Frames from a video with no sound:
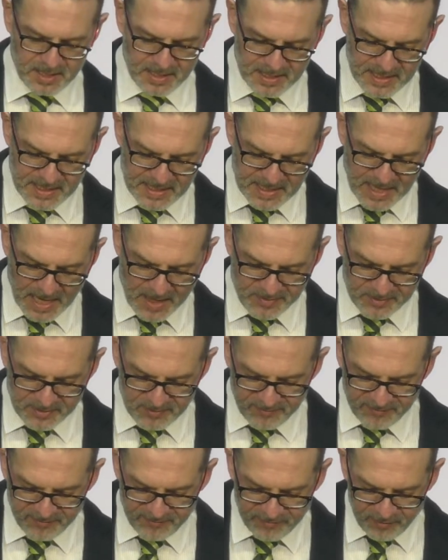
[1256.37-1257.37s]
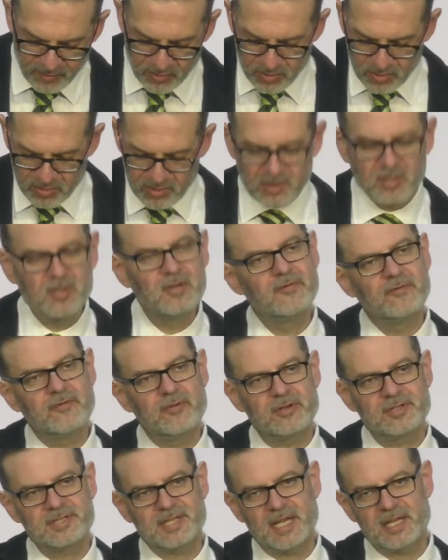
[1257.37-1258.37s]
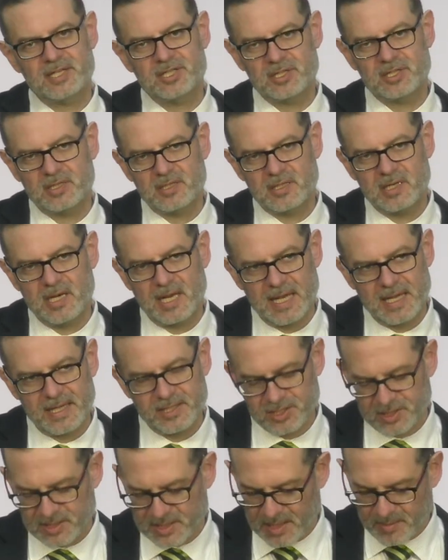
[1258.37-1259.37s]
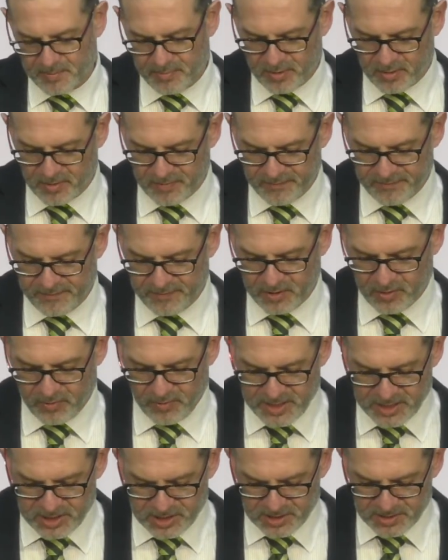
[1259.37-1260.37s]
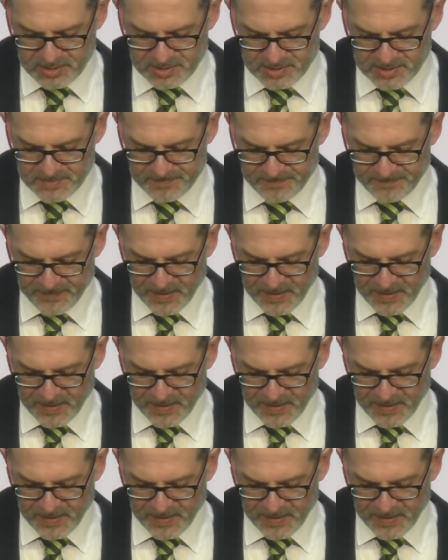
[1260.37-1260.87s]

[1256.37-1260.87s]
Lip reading: He gathered food for such large number of creatures.